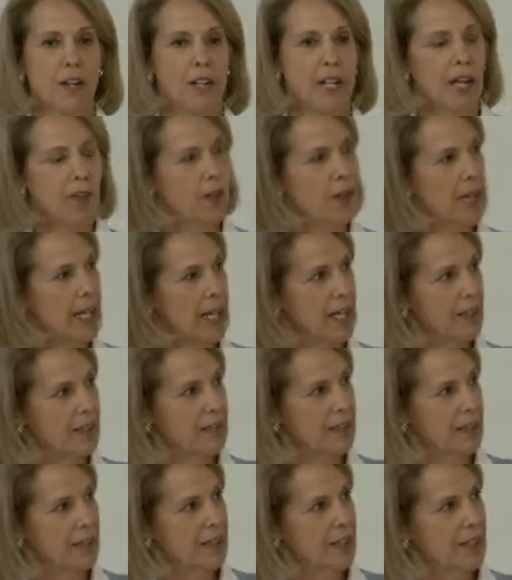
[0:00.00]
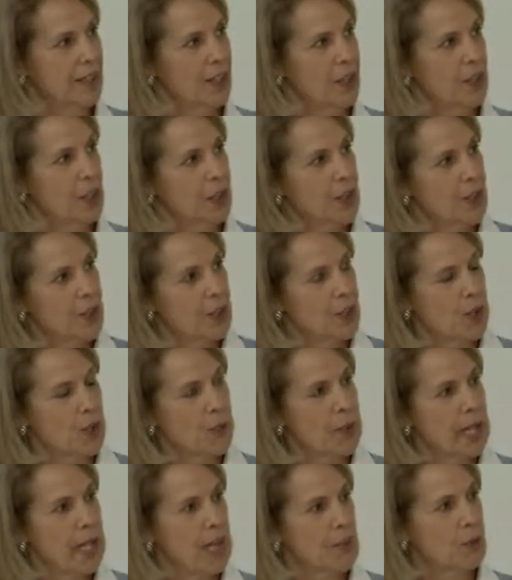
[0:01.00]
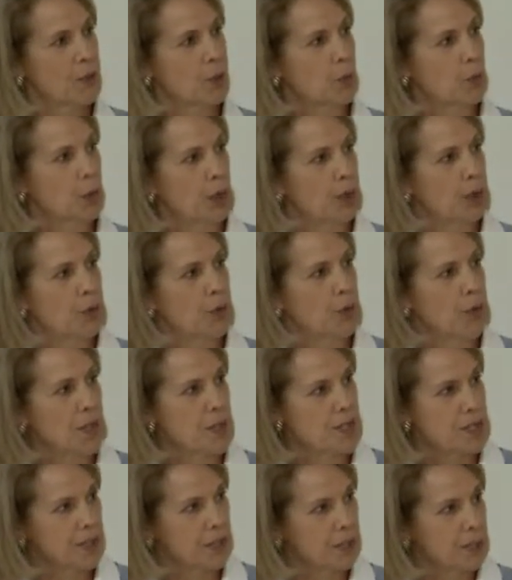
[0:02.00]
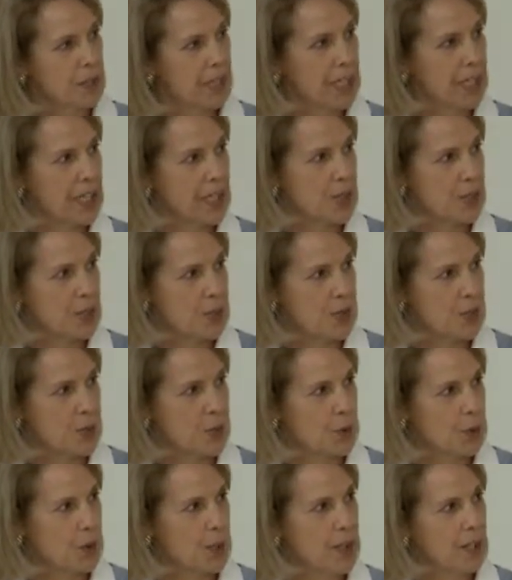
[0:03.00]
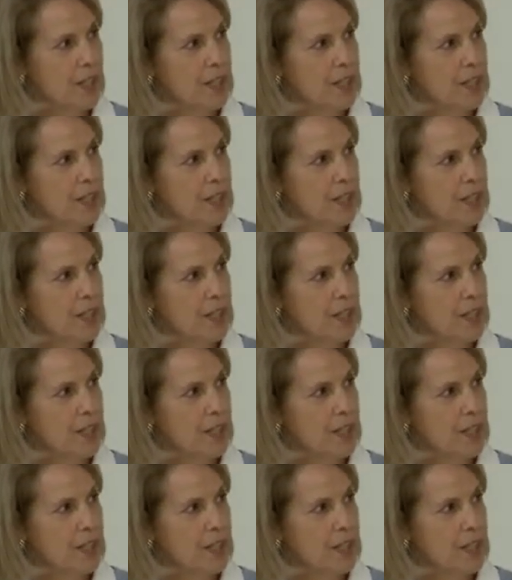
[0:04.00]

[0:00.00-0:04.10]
the other hand, don't we have a workforce of millennials who,